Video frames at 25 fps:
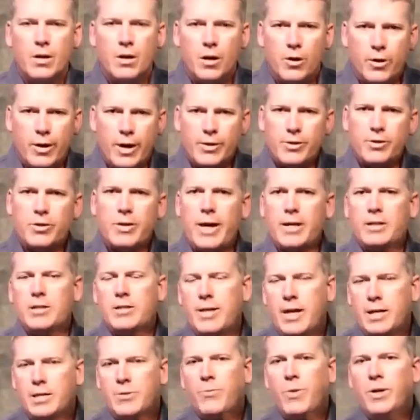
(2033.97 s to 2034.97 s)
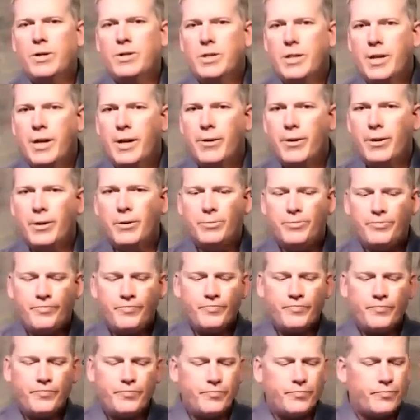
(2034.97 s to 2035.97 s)
Okay, so that's one scenario.
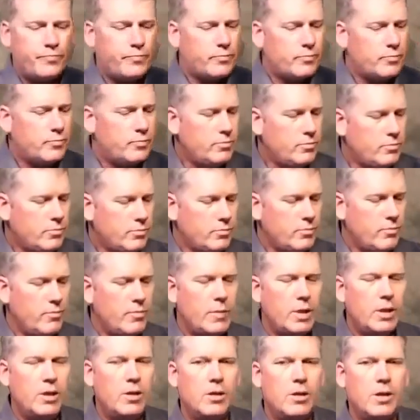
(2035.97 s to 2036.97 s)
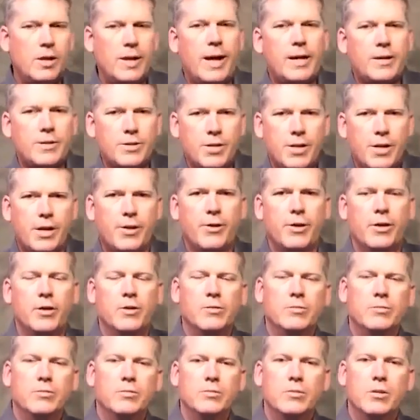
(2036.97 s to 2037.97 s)
The next scenario,